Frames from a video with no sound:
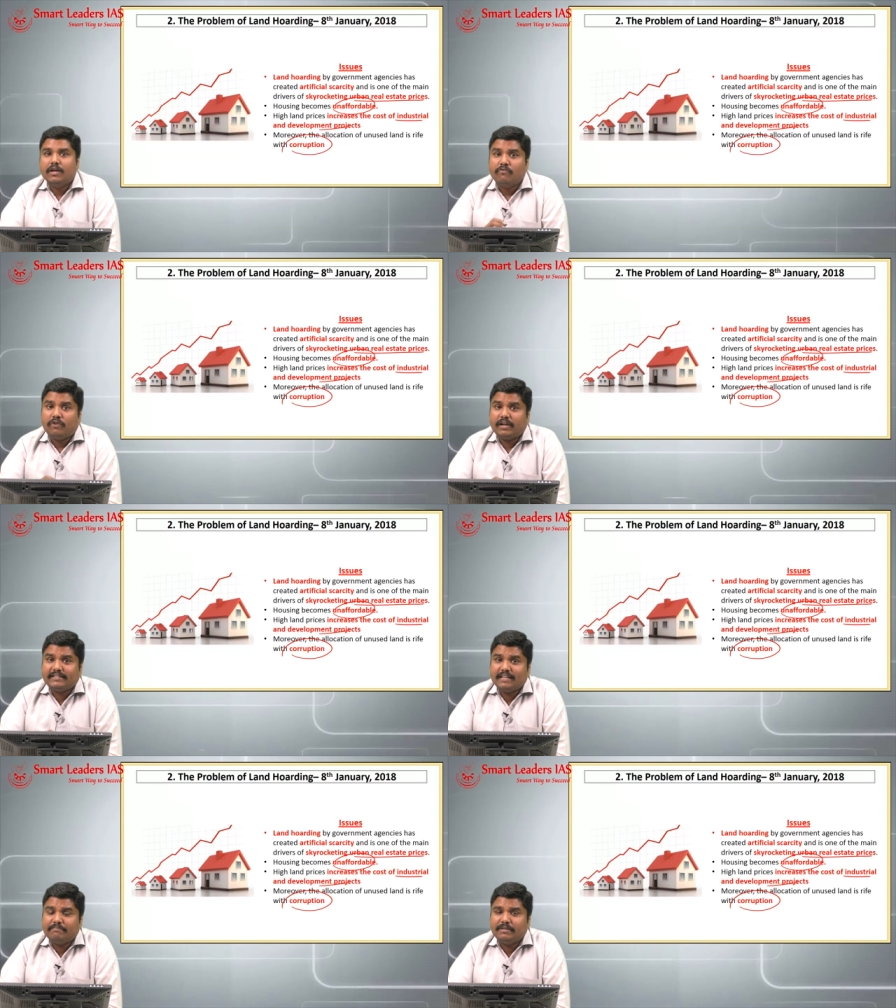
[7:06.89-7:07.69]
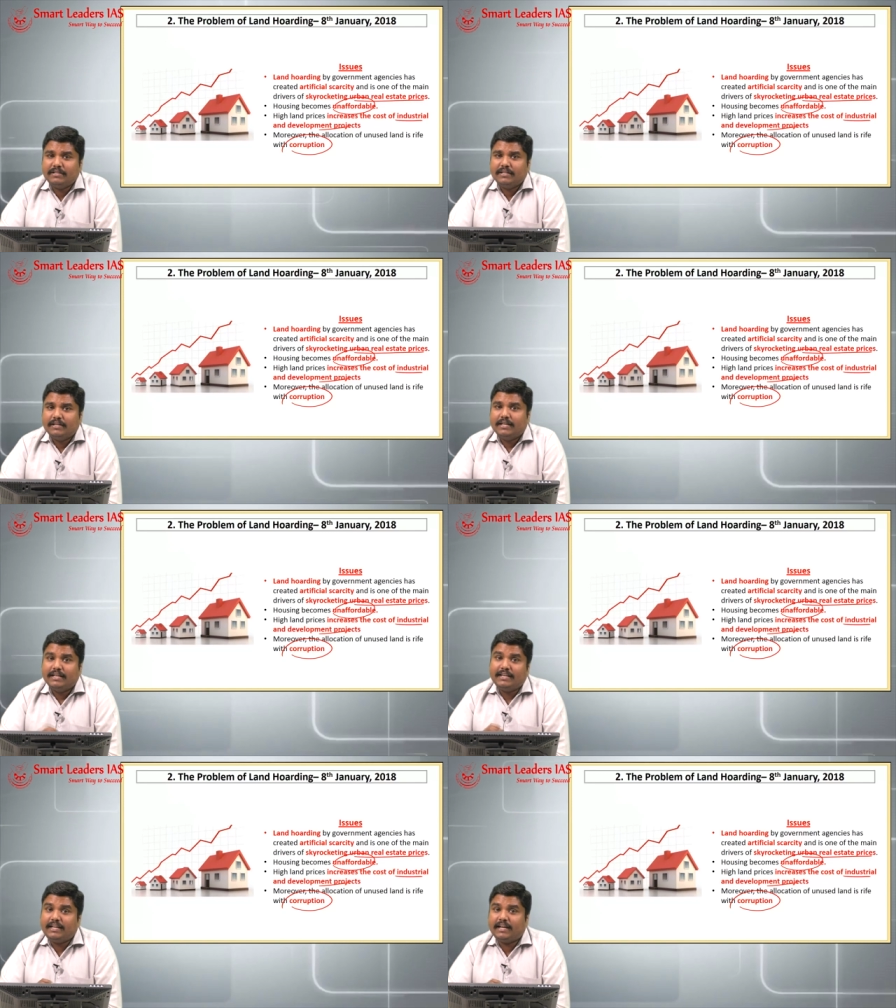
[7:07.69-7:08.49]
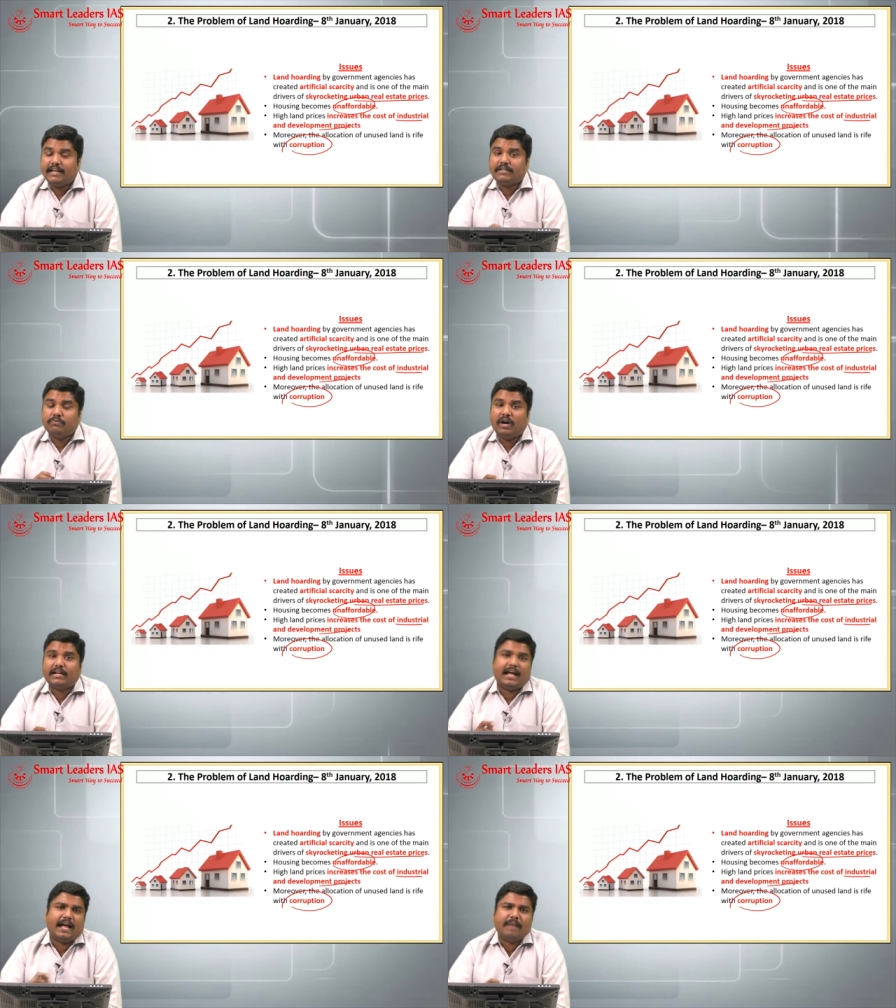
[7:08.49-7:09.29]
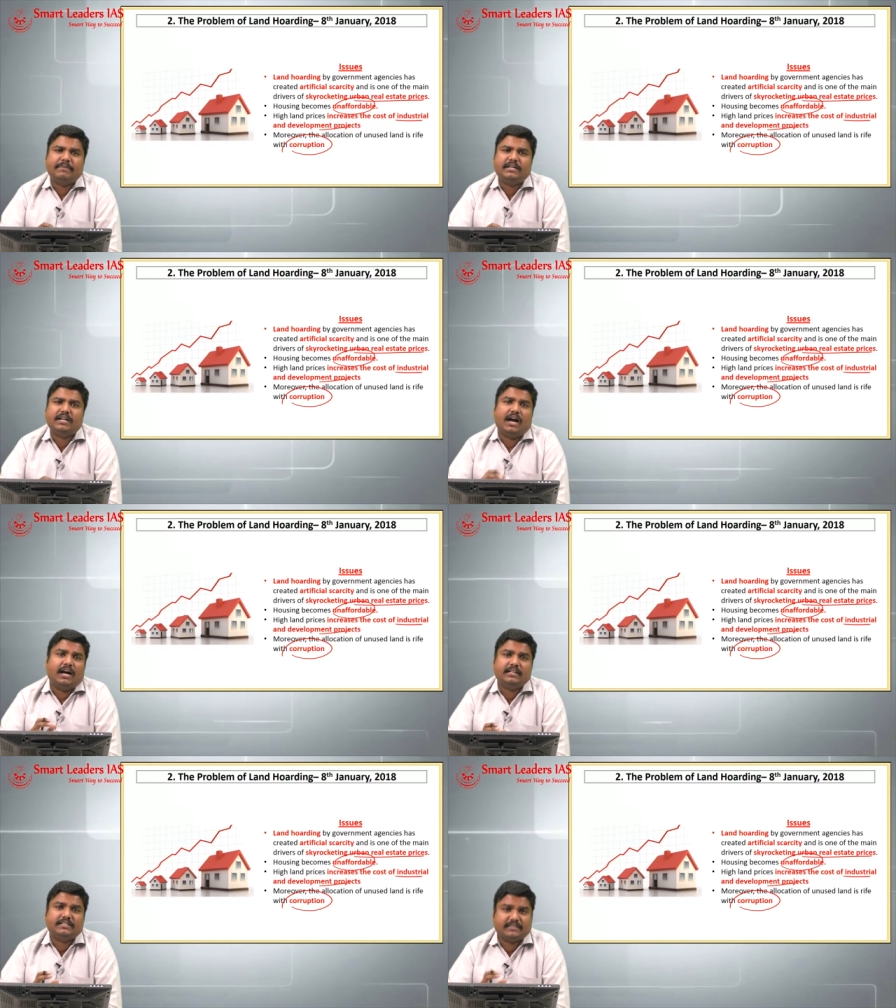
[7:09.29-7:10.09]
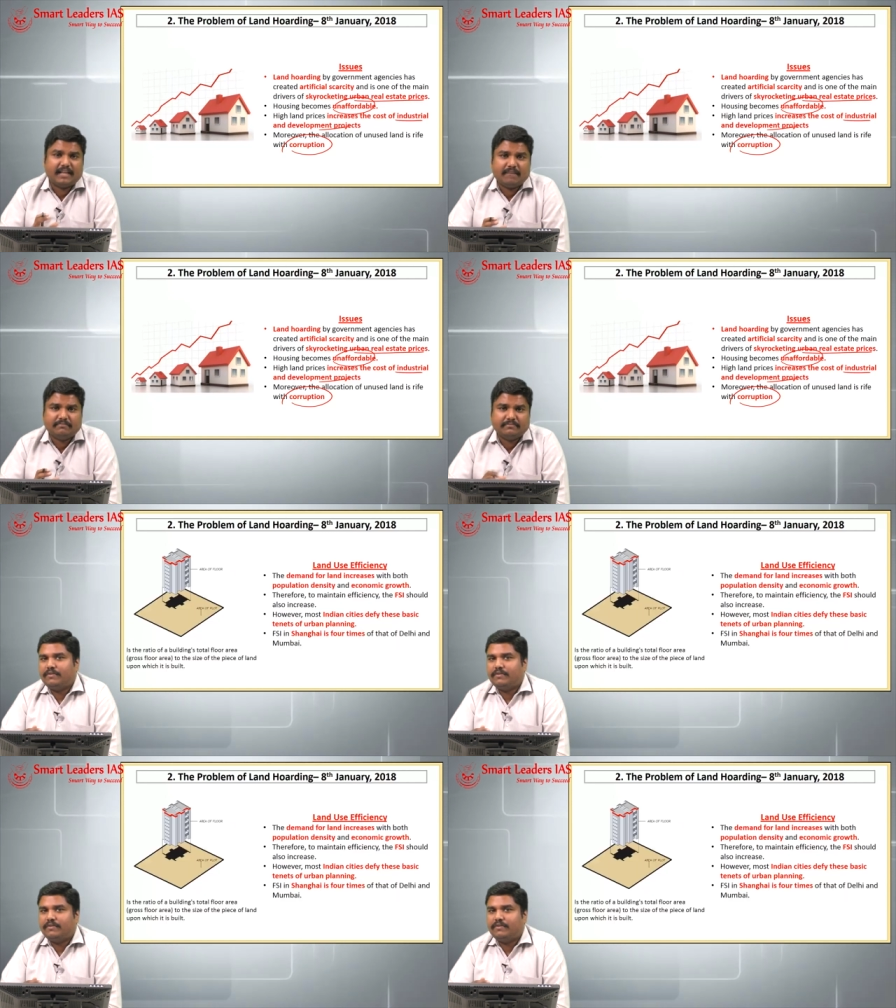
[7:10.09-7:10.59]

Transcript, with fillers: For example, recollect what happened in Adarsh scam.